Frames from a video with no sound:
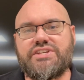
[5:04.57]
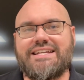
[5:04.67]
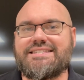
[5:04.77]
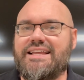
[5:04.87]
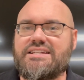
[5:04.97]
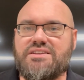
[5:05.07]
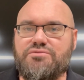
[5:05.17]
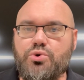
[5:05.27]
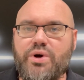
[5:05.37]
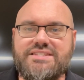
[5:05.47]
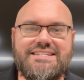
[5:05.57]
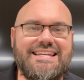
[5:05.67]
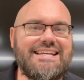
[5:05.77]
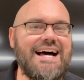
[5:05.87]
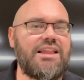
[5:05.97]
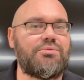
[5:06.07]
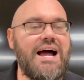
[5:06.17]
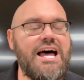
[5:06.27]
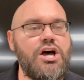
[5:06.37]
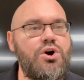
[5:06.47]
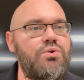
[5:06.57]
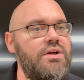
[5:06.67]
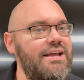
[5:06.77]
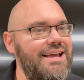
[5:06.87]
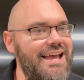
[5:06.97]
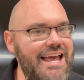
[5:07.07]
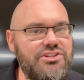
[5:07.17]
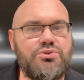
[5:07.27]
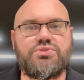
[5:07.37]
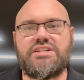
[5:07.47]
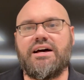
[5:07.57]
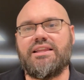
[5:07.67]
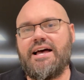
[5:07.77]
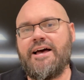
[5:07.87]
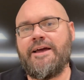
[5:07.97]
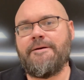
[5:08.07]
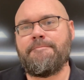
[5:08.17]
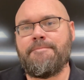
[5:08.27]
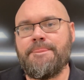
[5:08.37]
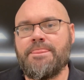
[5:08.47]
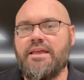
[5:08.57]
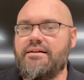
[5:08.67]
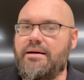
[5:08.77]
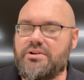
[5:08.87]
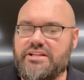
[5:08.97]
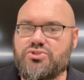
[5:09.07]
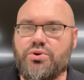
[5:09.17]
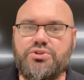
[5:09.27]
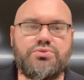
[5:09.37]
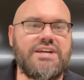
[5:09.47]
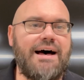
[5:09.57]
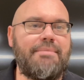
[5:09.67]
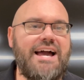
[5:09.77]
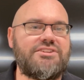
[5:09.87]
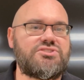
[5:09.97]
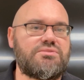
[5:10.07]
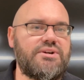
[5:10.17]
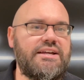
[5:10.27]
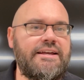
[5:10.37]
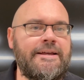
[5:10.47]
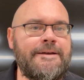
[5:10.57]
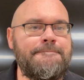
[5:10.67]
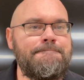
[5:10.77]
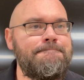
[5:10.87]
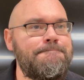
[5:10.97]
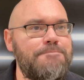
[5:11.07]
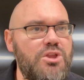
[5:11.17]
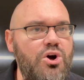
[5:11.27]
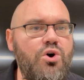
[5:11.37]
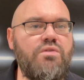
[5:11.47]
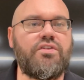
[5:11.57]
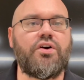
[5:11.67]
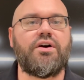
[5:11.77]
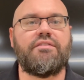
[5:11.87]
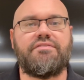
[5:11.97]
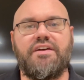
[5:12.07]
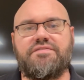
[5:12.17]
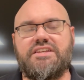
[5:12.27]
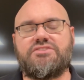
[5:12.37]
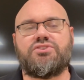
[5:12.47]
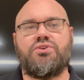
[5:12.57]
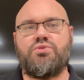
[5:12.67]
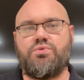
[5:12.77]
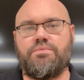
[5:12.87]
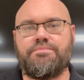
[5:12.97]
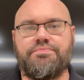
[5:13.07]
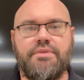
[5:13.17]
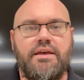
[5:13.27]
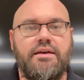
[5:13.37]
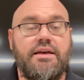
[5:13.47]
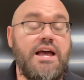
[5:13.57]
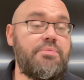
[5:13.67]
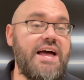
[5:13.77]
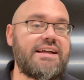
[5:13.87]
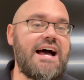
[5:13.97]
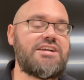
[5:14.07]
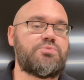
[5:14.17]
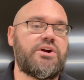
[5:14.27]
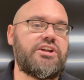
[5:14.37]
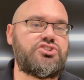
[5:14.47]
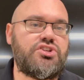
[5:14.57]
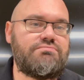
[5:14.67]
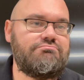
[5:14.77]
against the likes of USC, Colorado, and UCLA. I'm going to lean toward Utah minus three over 52. And with that, guys, we're going to.